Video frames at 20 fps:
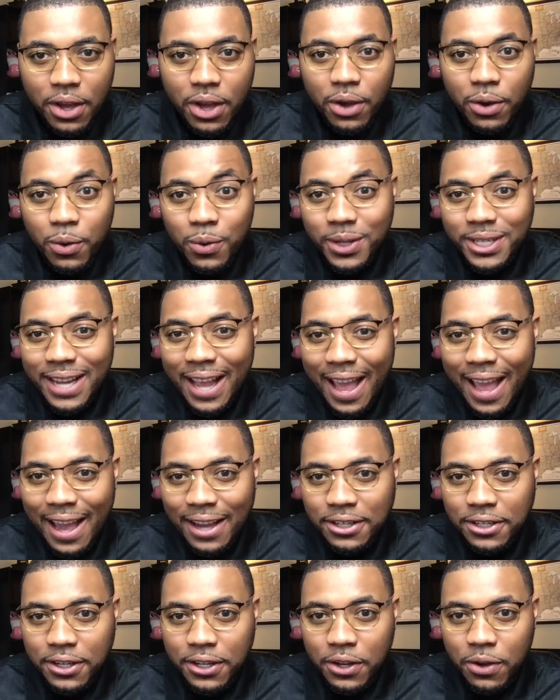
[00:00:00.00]
who is
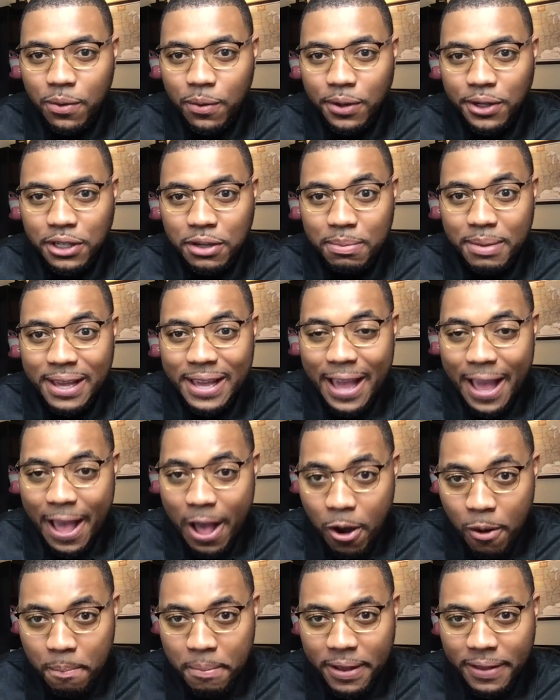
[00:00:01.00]
actually going to be
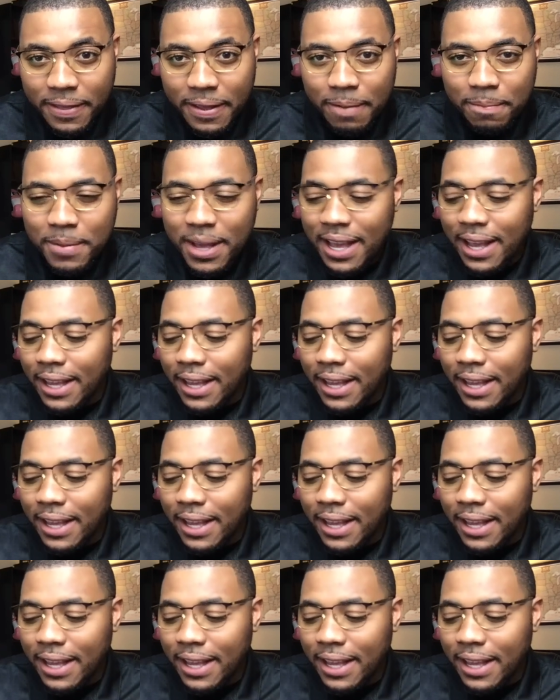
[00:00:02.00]
helping them